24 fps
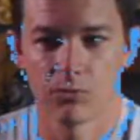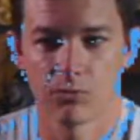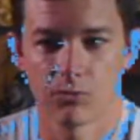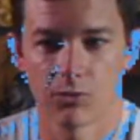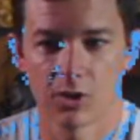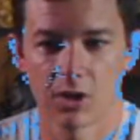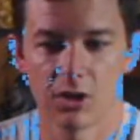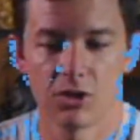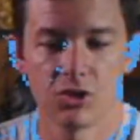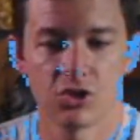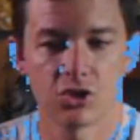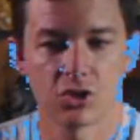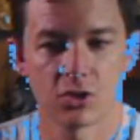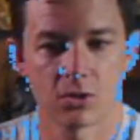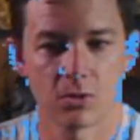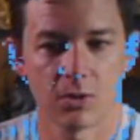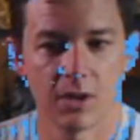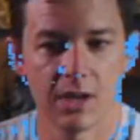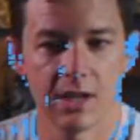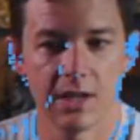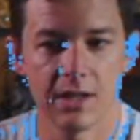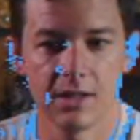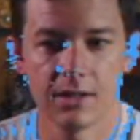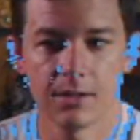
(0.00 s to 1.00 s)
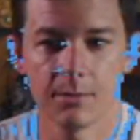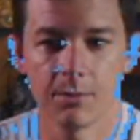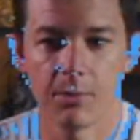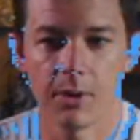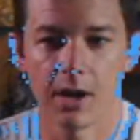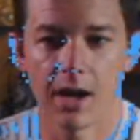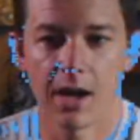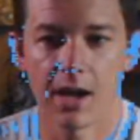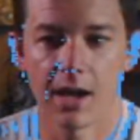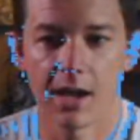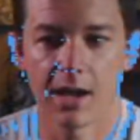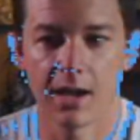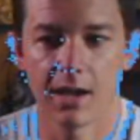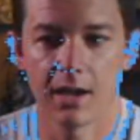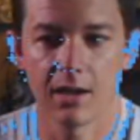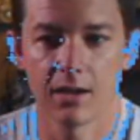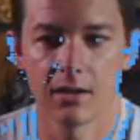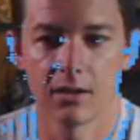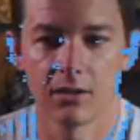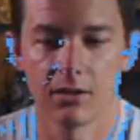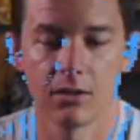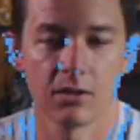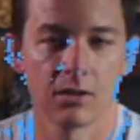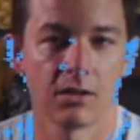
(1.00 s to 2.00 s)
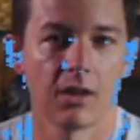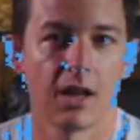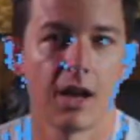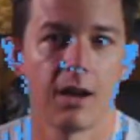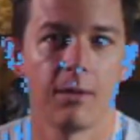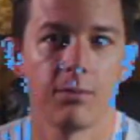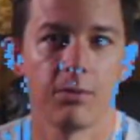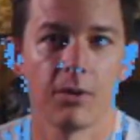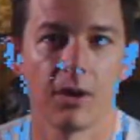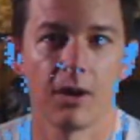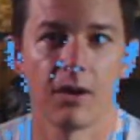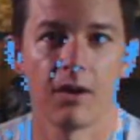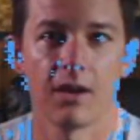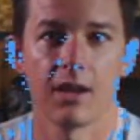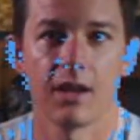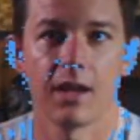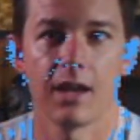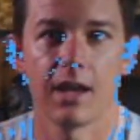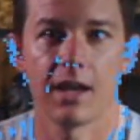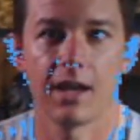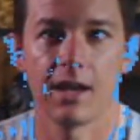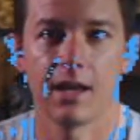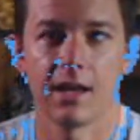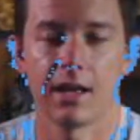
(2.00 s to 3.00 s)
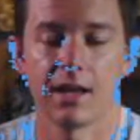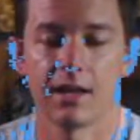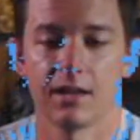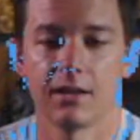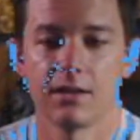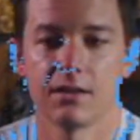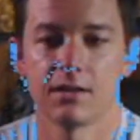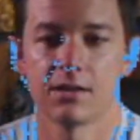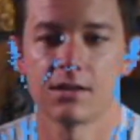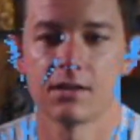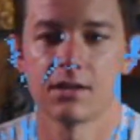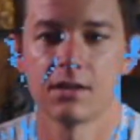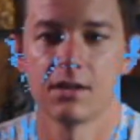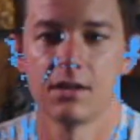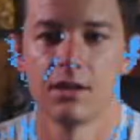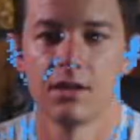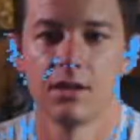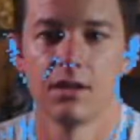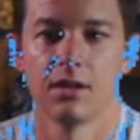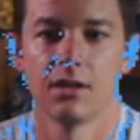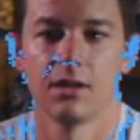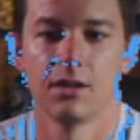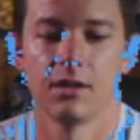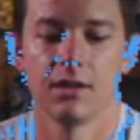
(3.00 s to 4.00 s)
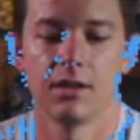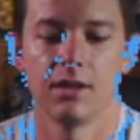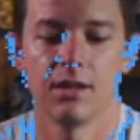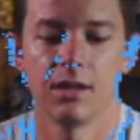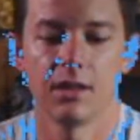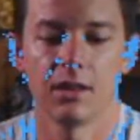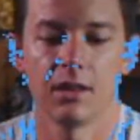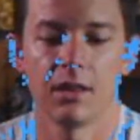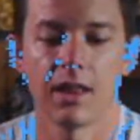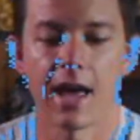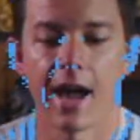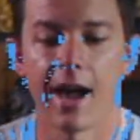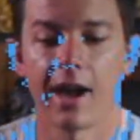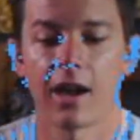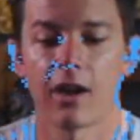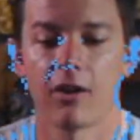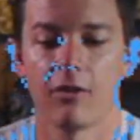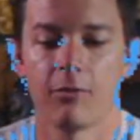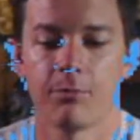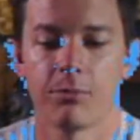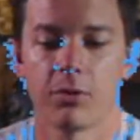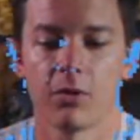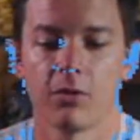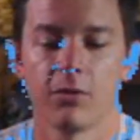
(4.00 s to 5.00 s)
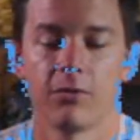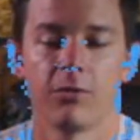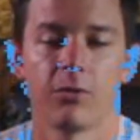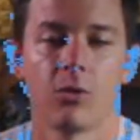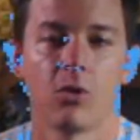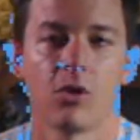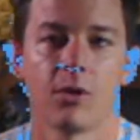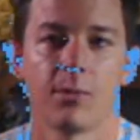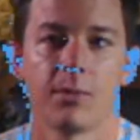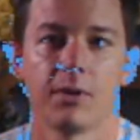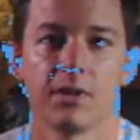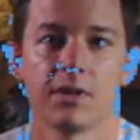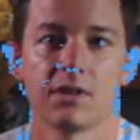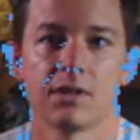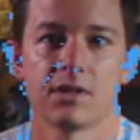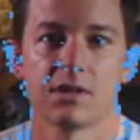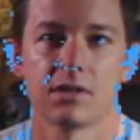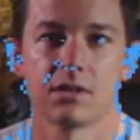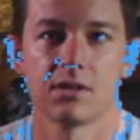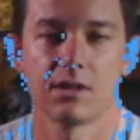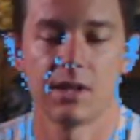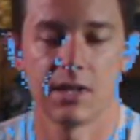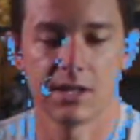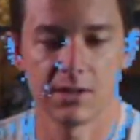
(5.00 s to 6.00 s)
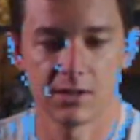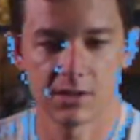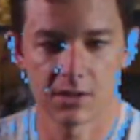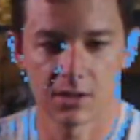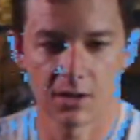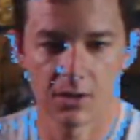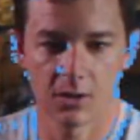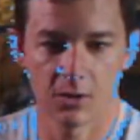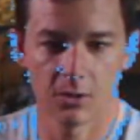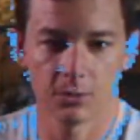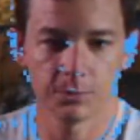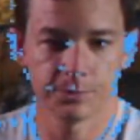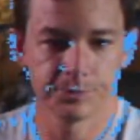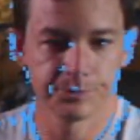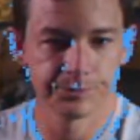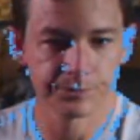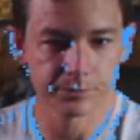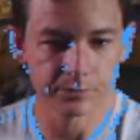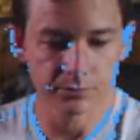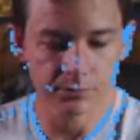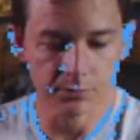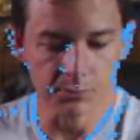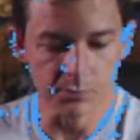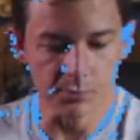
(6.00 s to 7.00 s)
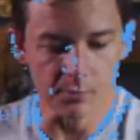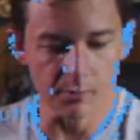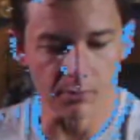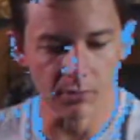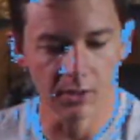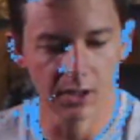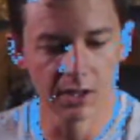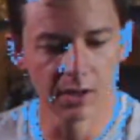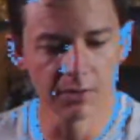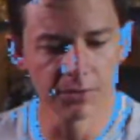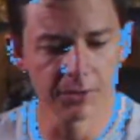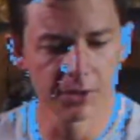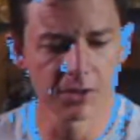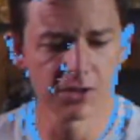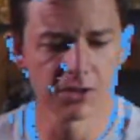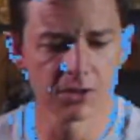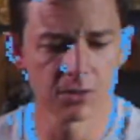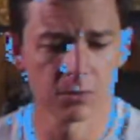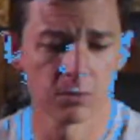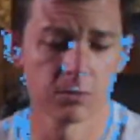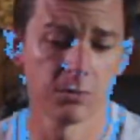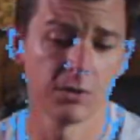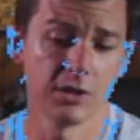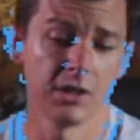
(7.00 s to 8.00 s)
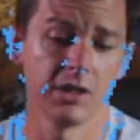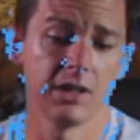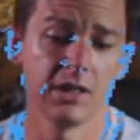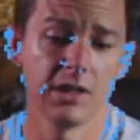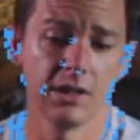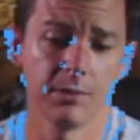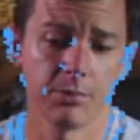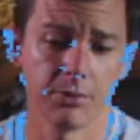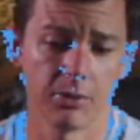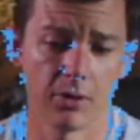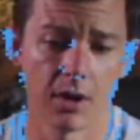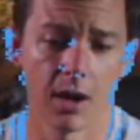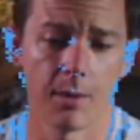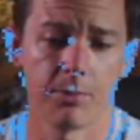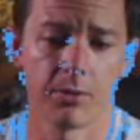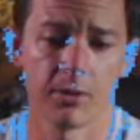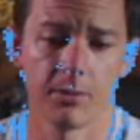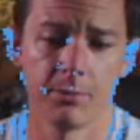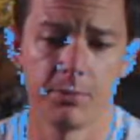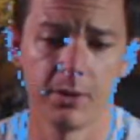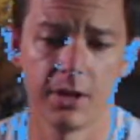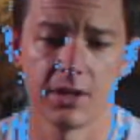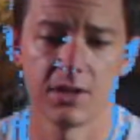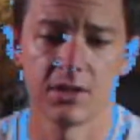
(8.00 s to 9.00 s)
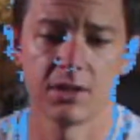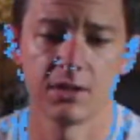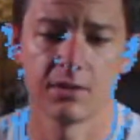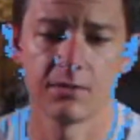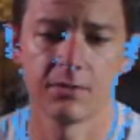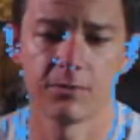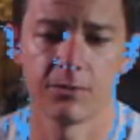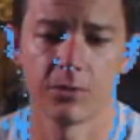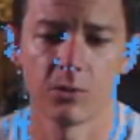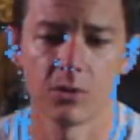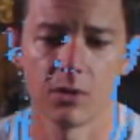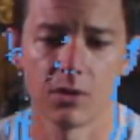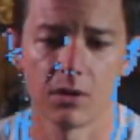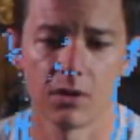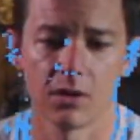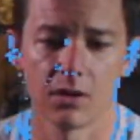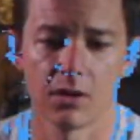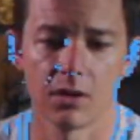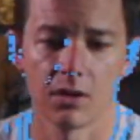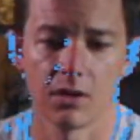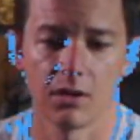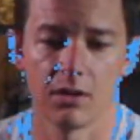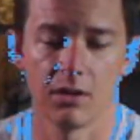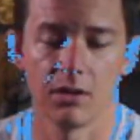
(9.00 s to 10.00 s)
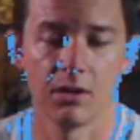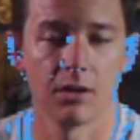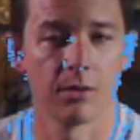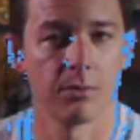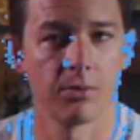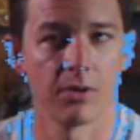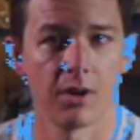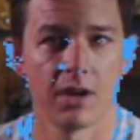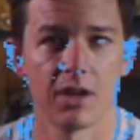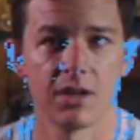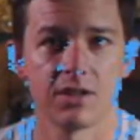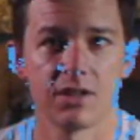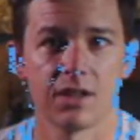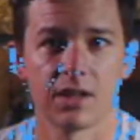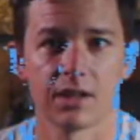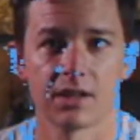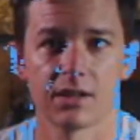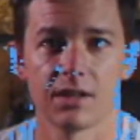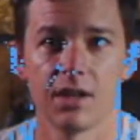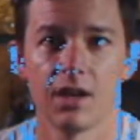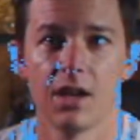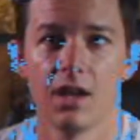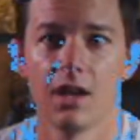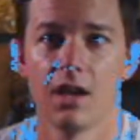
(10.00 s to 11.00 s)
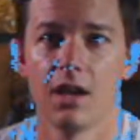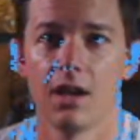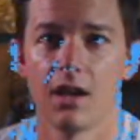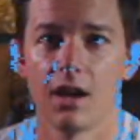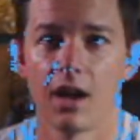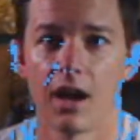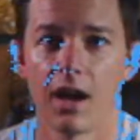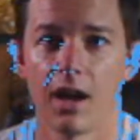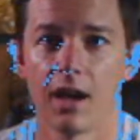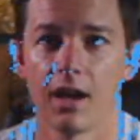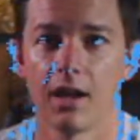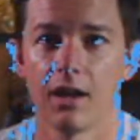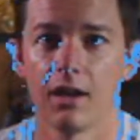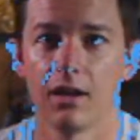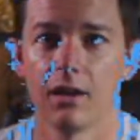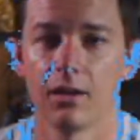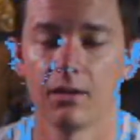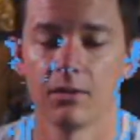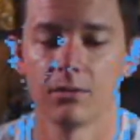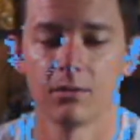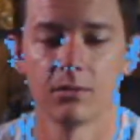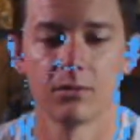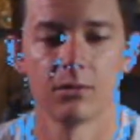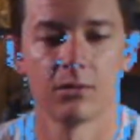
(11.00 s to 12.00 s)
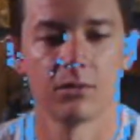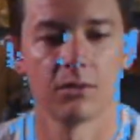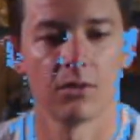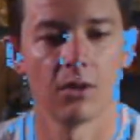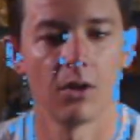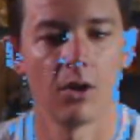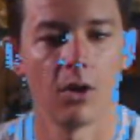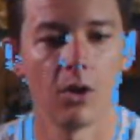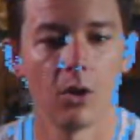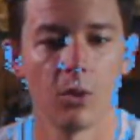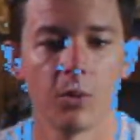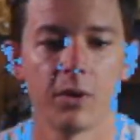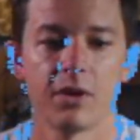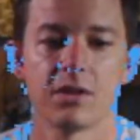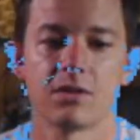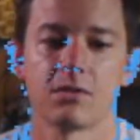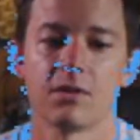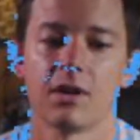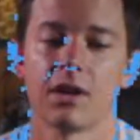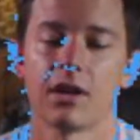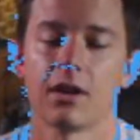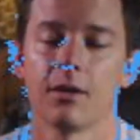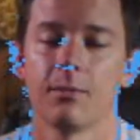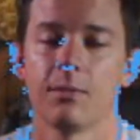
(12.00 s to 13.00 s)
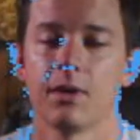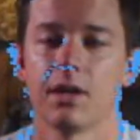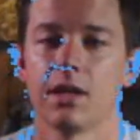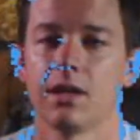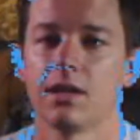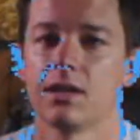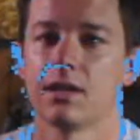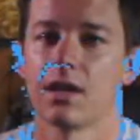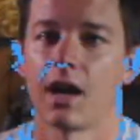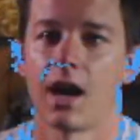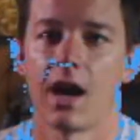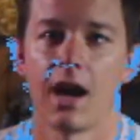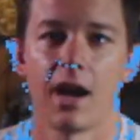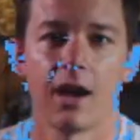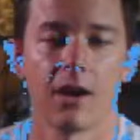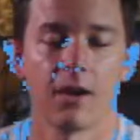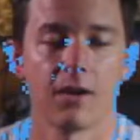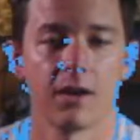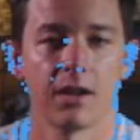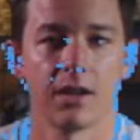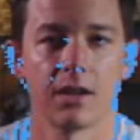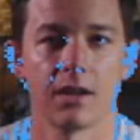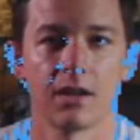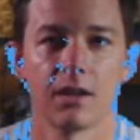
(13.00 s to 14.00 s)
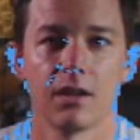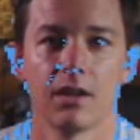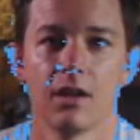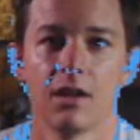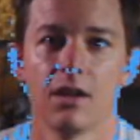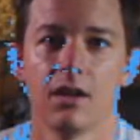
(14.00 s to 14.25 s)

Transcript: constrained by your library and the lack of performance. And so if there's a really proper budget for your project, I always recommend hiring